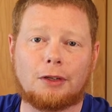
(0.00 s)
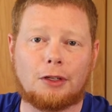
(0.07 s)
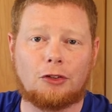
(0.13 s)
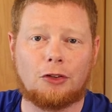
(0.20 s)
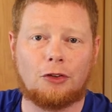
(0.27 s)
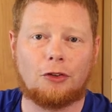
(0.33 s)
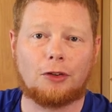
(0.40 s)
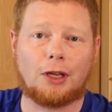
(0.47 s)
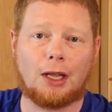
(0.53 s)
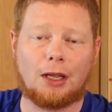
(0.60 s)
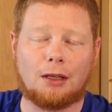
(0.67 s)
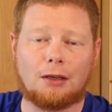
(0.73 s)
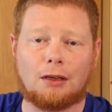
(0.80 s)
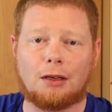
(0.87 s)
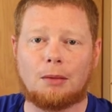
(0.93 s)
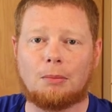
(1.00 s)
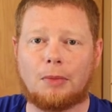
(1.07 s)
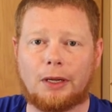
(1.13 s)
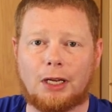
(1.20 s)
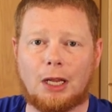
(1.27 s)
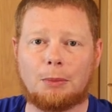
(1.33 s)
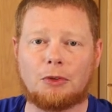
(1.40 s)
A Ginger Can.
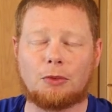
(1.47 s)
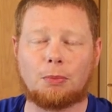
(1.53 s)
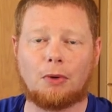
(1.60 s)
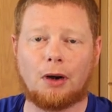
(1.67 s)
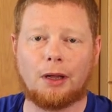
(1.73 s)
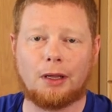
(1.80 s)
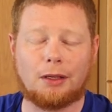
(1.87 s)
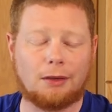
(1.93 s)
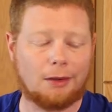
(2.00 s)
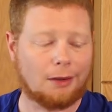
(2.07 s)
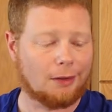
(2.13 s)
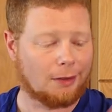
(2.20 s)
My name is Brian,